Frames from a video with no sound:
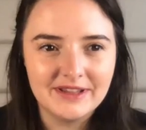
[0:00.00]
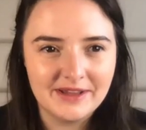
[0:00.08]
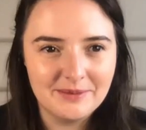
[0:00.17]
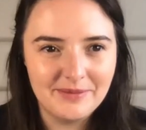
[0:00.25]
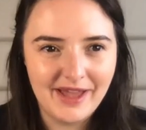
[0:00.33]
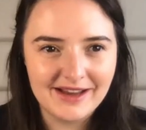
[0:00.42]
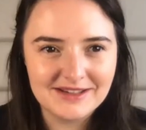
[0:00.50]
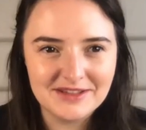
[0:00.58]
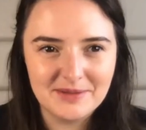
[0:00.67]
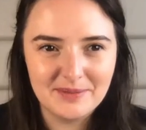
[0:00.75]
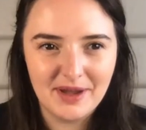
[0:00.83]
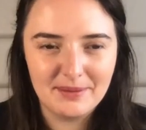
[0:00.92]
come back to
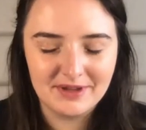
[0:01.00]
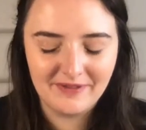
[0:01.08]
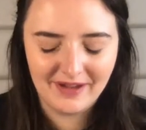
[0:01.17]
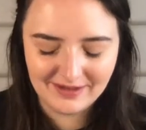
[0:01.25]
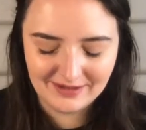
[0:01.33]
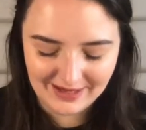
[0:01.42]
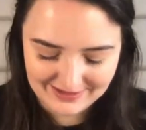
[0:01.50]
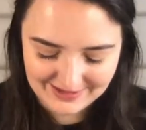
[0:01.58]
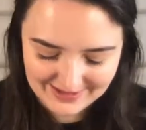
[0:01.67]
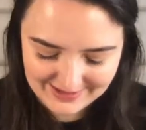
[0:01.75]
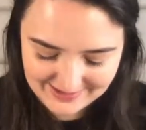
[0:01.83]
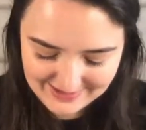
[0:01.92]
the public
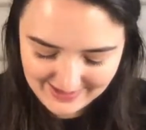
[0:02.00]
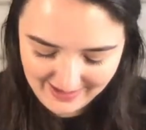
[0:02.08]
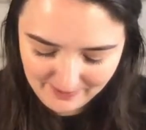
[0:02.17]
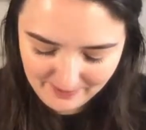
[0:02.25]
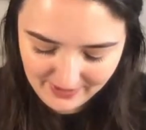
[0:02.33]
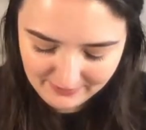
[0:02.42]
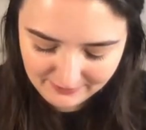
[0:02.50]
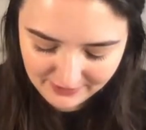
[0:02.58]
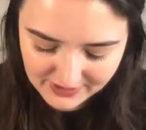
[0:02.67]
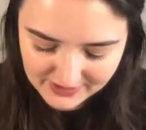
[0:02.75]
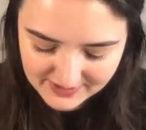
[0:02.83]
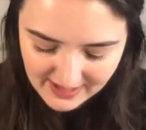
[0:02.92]
finances. But
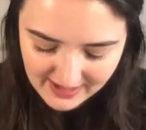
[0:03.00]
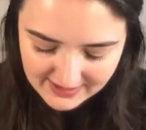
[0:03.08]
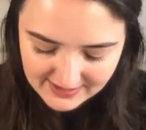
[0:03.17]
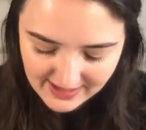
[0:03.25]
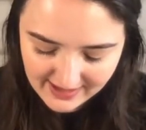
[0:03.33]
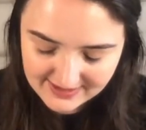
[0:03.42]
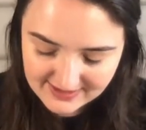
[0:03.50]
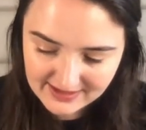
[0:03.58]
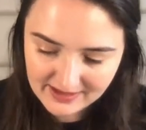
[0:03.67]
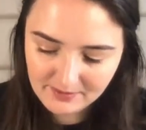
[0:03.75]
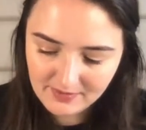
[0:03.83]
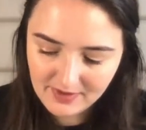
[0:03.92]
first,
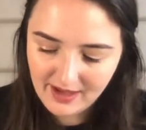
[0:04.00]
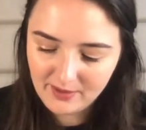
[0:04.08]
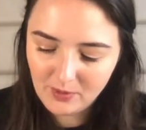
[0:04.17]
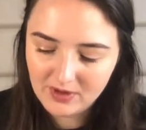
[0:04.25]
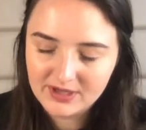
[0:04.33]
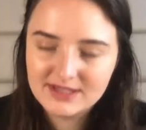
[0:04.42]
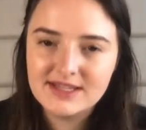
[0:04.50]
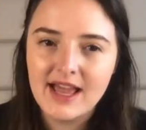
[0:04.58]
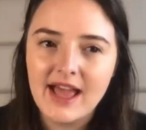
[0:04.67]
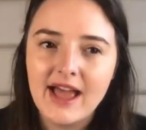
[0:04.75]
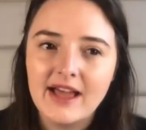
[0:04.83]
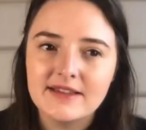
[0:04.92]
Tasnim, I wanted to
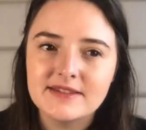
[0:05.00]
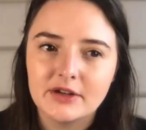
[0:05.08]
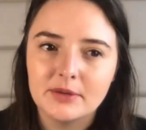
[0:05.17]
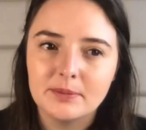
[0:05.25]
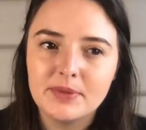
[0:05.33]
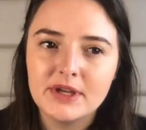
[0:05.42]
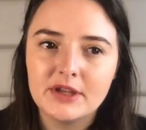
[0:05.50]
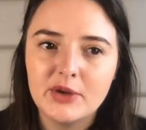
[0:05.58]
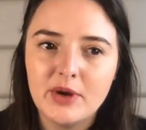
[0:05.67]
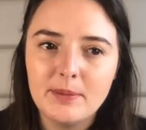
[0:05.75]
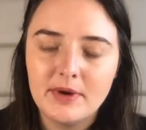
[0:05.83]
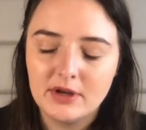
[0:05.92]
ask or pick
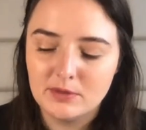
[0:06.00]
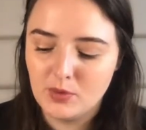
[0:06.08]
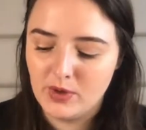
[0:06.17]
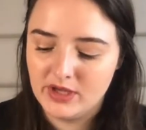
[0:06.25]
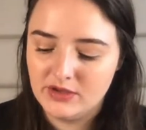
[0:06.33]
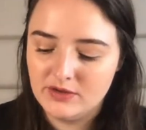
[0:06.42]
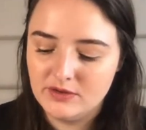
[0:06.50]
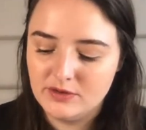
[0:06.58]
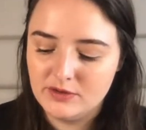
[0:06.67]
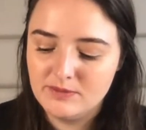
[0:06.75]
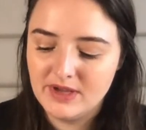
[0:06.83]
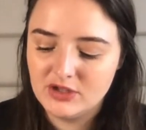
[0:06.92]
you up on a point.
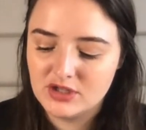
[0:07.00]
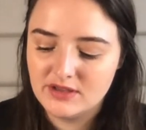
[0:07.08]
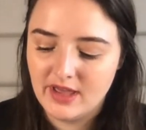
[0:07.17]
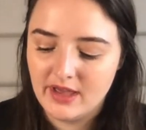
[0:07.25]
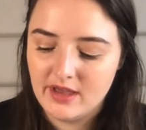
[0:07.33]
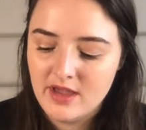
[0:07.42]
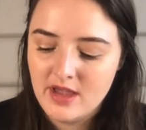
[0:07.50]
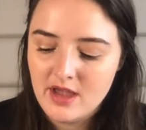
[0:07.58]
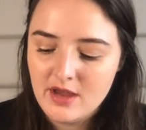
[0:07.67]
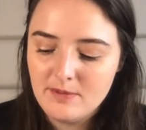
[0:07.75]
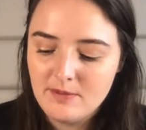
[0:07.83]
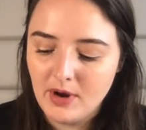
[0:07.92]
You mentioned that
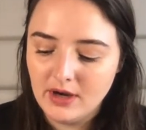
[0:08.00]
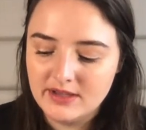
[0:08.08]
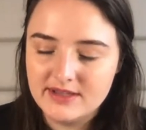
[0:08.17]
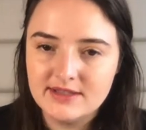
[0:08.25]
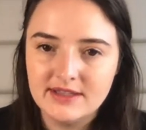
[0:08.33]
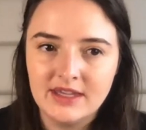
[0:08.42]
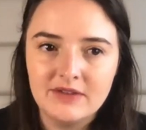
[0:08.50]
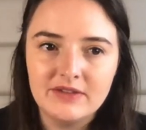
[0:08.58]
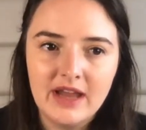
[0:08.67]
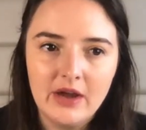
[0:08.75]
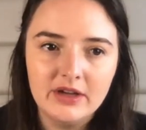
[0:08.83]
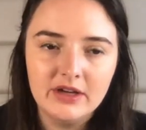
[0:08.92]
Barclays had given out an